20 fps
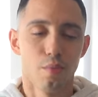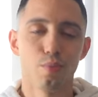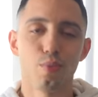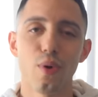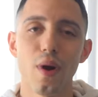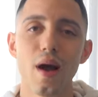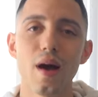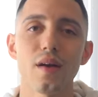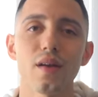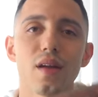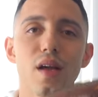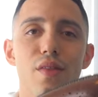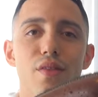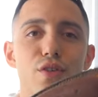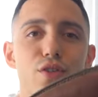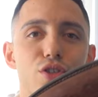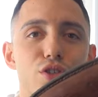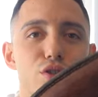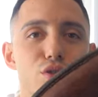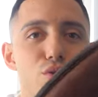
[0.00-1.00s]
Brown
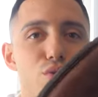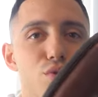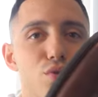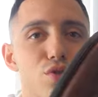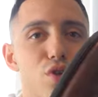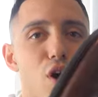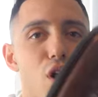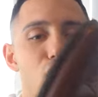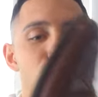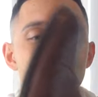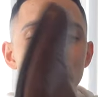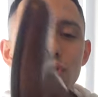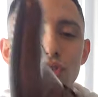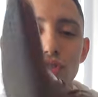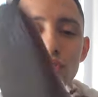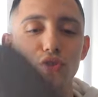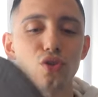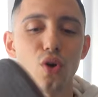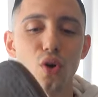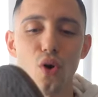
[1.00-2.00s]
leather shoes are
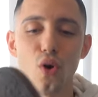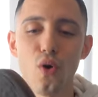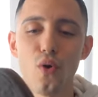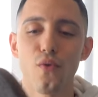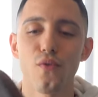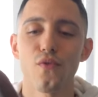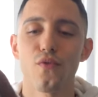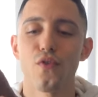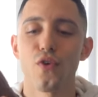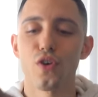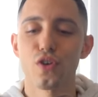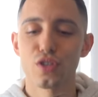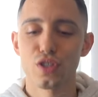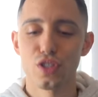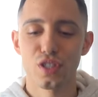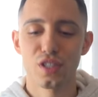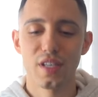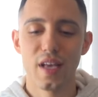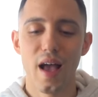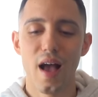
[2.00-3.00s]
so
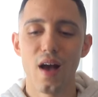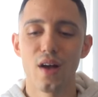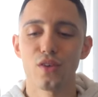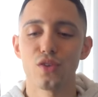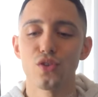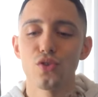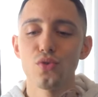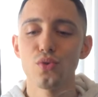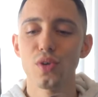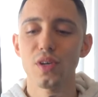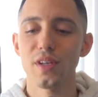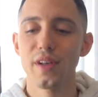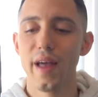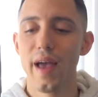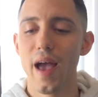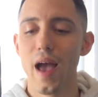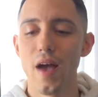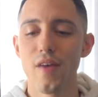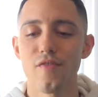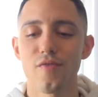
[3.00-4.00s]
versatile. You can
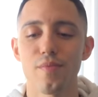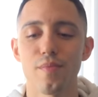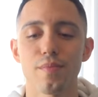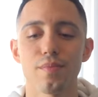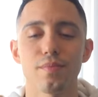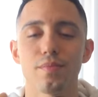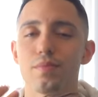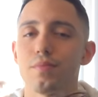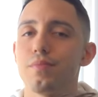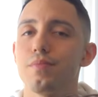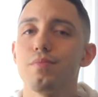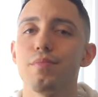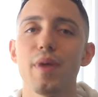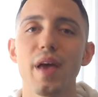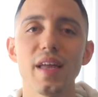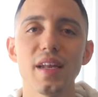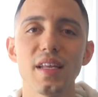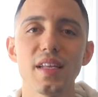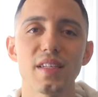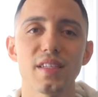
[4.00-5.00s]
have
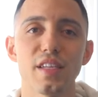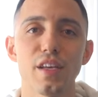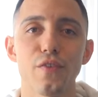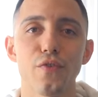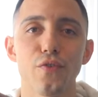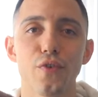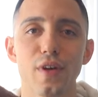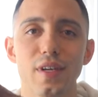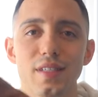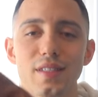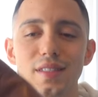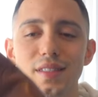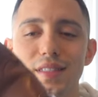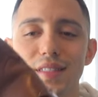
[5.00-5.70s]
many different